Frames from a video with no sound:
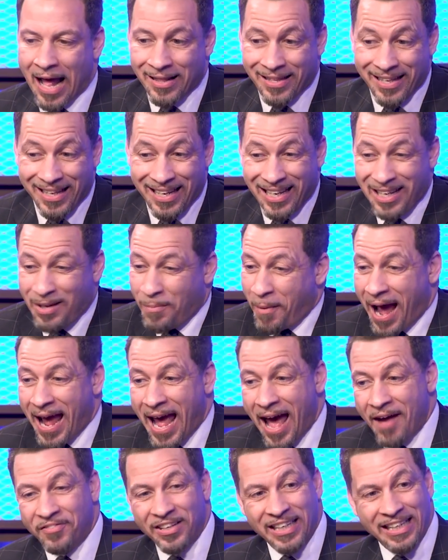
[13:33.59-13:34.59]
did anybody
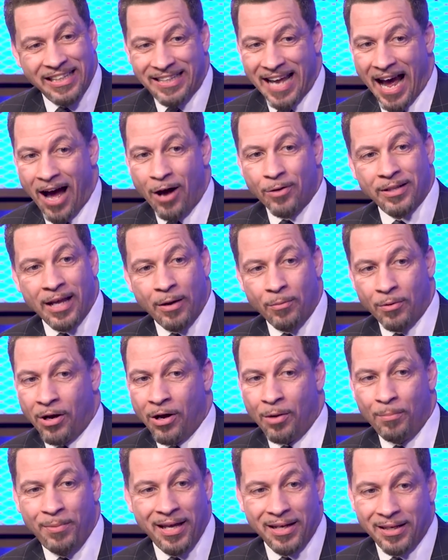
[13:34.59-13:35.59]
have any doubt they were
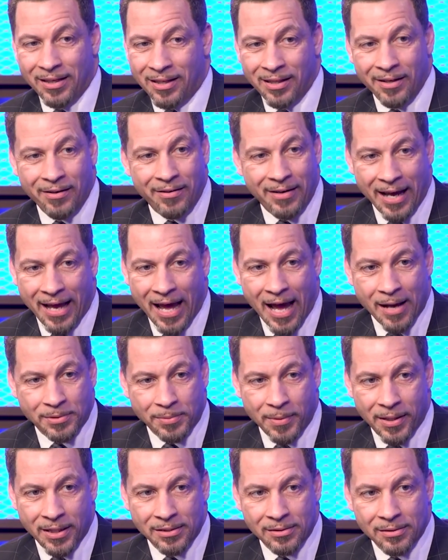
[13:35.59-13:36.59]
gonna be able to clear that cap
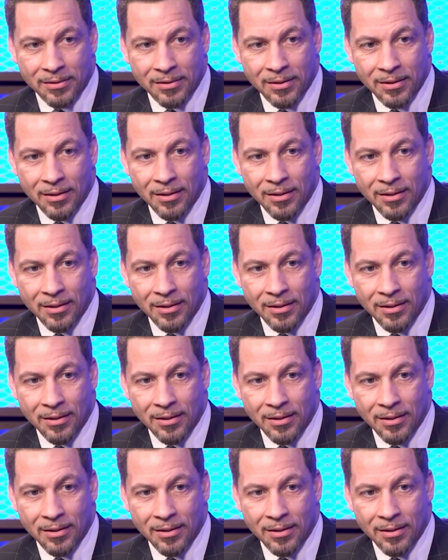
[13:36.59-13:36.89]
space?